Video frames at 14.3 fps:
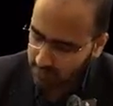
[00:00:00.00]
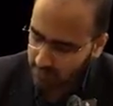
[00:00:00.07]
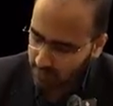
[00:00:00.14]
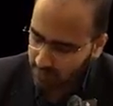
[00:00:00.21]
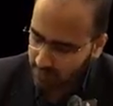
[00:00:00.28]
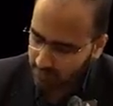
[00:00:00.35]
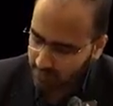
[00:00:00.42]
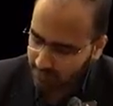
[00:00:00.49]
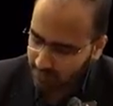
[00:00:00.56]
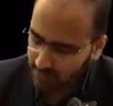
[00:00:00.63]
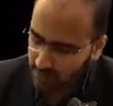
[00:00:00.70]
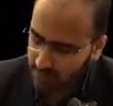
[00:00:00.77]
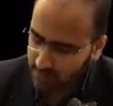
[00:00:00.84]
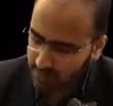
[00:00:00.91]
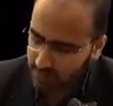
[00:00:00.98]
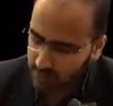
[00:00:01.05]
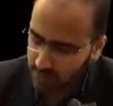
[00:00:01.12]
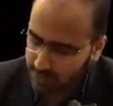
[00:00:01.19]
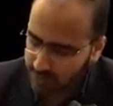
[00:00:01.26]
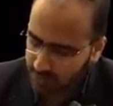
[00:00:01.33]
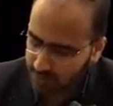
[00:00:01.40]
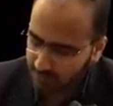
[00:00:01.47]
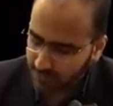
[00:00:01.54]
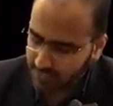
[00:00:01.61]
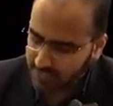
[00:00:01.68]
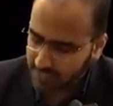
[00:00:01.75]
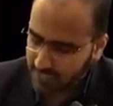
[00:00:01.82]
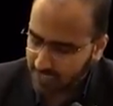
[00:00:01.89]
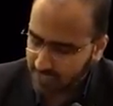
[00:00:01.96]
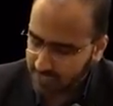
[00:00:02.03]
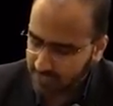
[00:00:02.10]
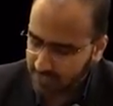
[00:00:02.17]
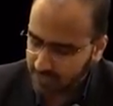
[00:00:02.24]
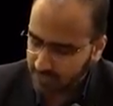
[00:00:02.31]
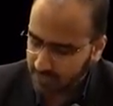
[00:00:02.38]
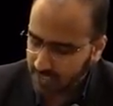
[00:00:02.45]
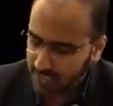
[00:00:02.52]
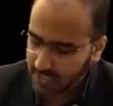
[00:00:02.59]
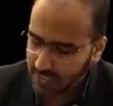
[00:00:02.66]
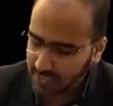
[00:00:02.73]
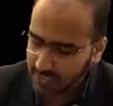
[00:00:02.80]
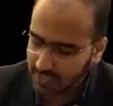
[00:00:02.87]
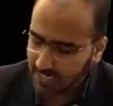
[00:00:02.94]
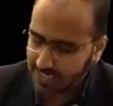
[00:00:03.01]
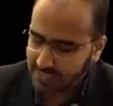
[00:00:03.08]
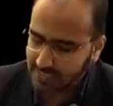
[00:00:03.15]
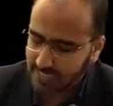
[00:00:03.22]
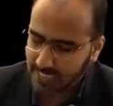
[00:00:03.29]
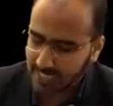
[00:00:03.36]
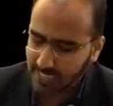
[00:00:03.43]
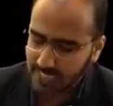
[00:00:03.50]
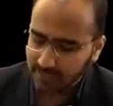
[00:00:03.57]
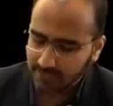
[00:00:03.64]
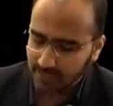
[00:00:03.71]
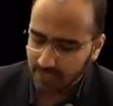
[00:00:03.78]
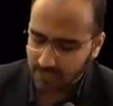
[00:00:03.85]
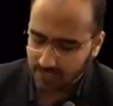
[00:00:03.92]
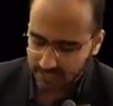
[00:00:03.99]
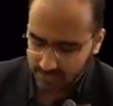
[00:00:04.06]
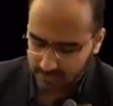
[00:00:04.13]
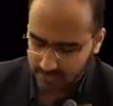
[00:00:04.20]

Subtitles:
You need to give top-up dose of muscle relaxant. Okay? That's regarding what?